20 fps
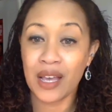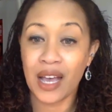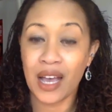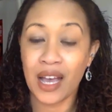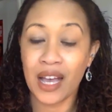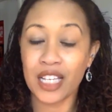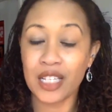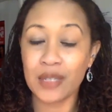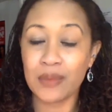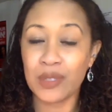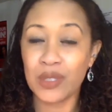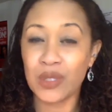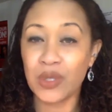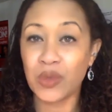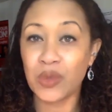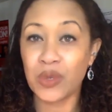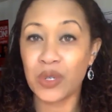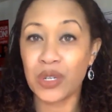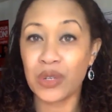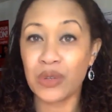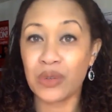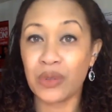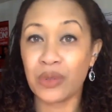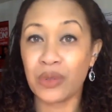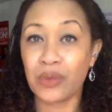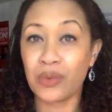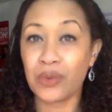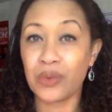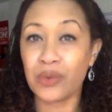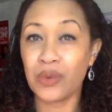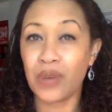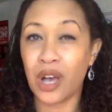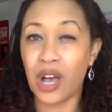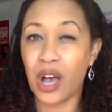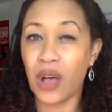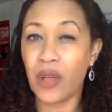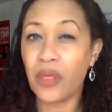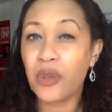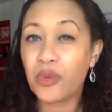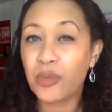I am sorting through
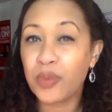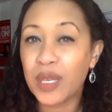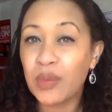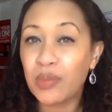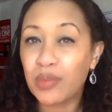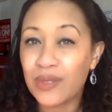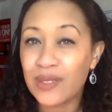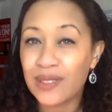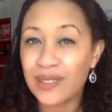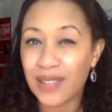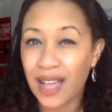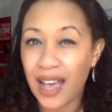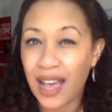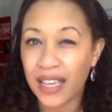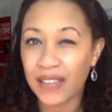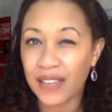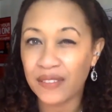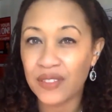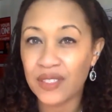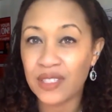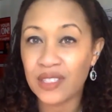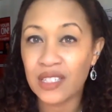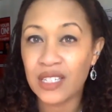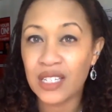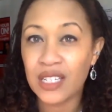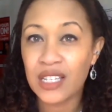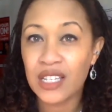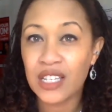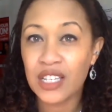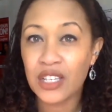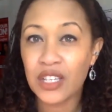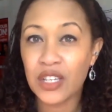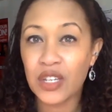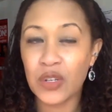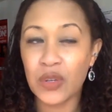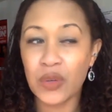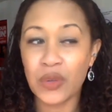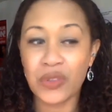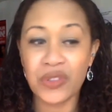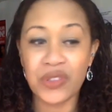other people's lives, you
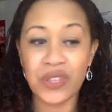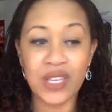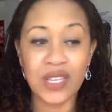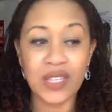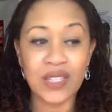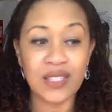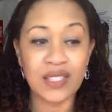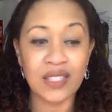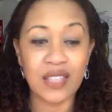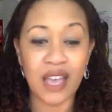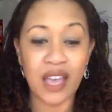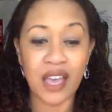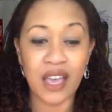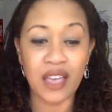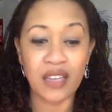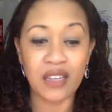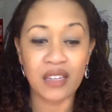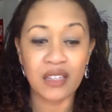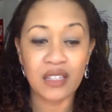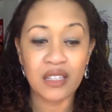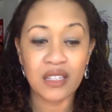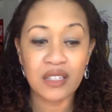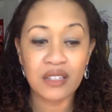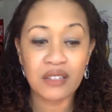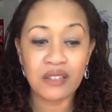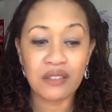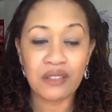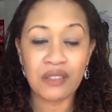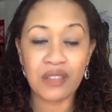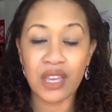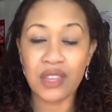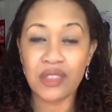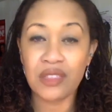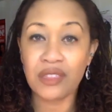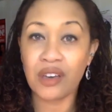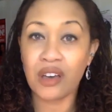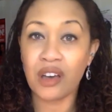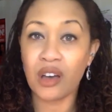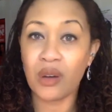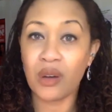know, things that they
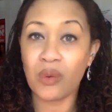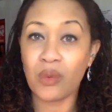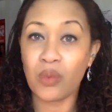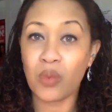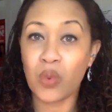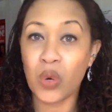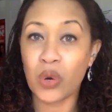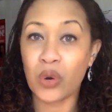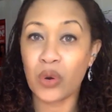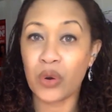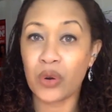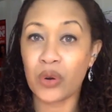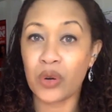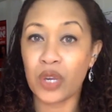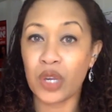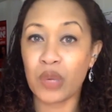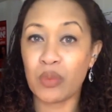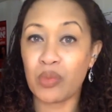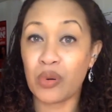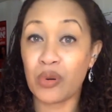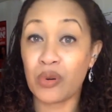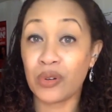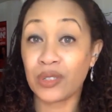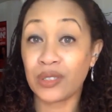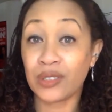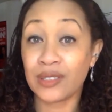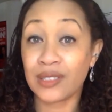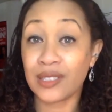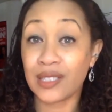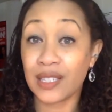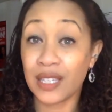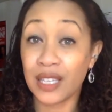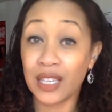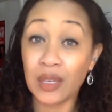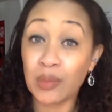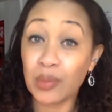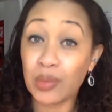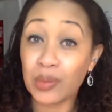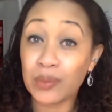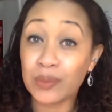thought were important to
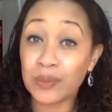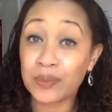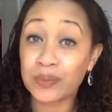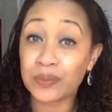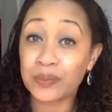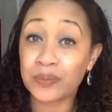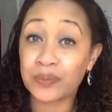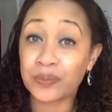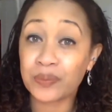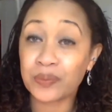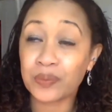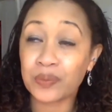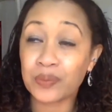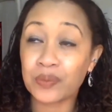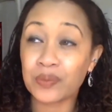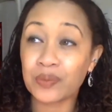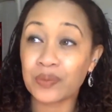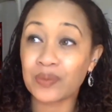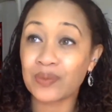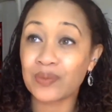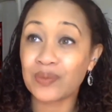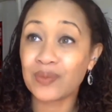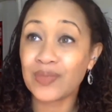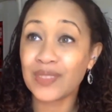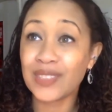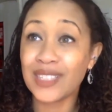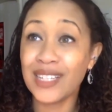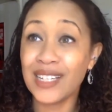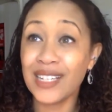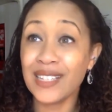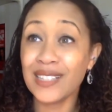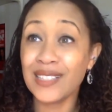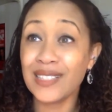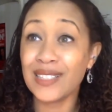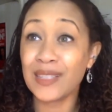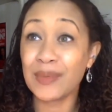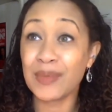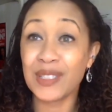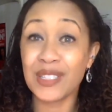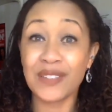keep, and
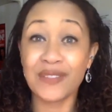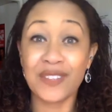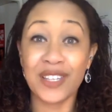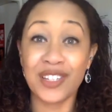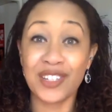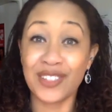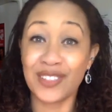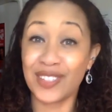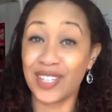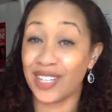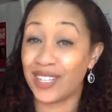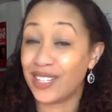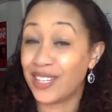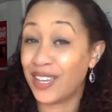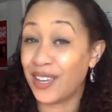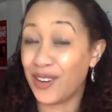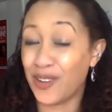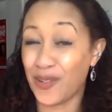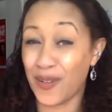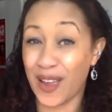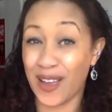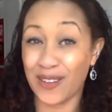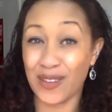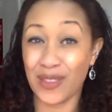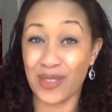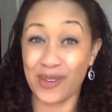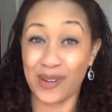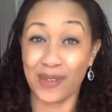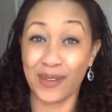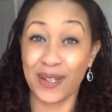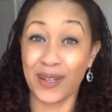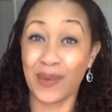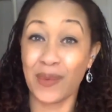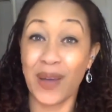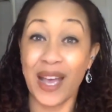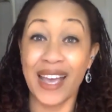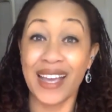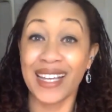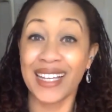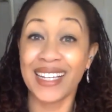some stuff they just didn't get around to throwing
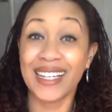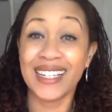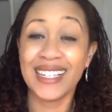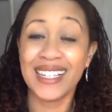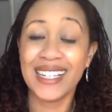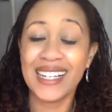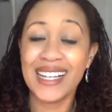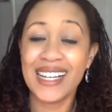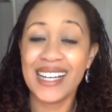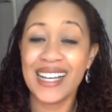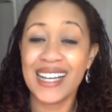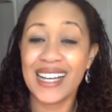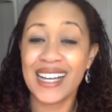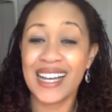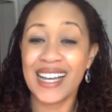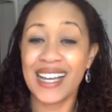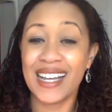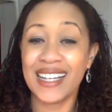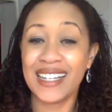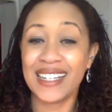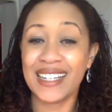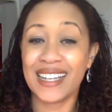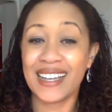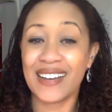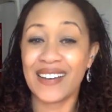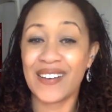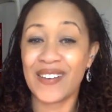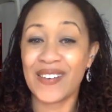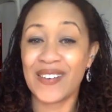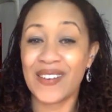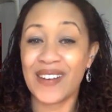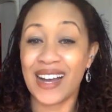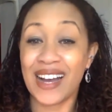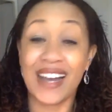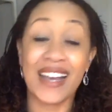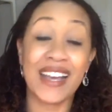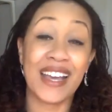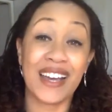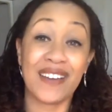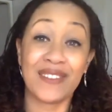away. And now
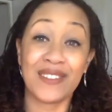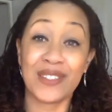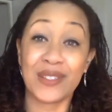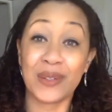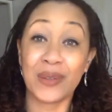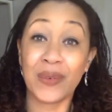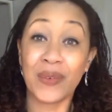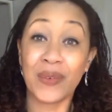I have to.